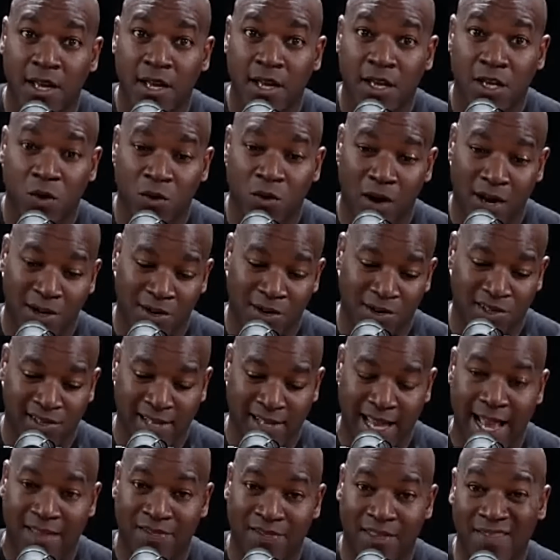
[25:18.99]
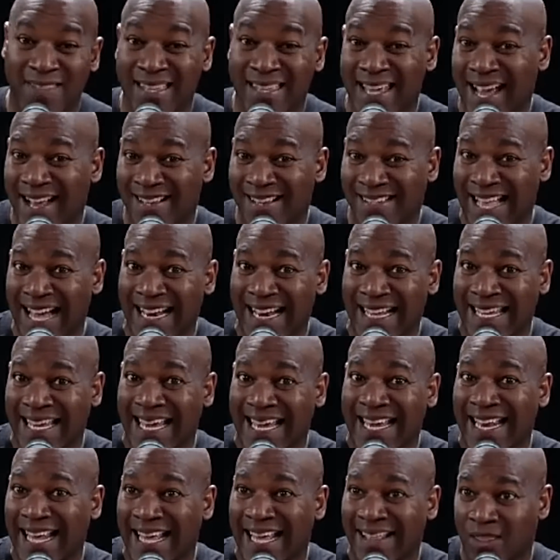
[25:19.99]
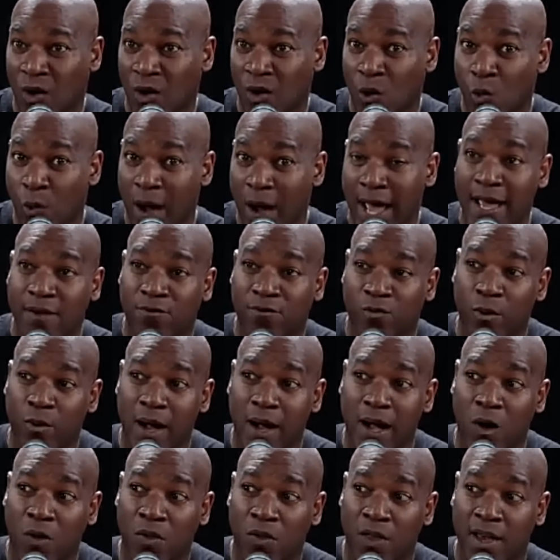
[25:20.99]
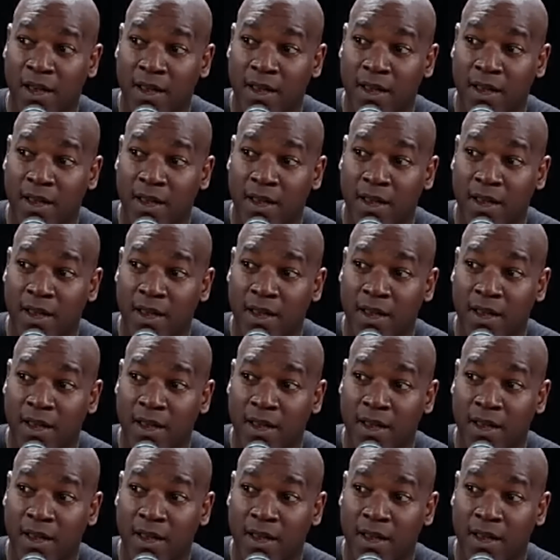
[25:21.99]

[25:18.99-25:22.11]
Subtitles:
you understand the things that get in the way of wealth,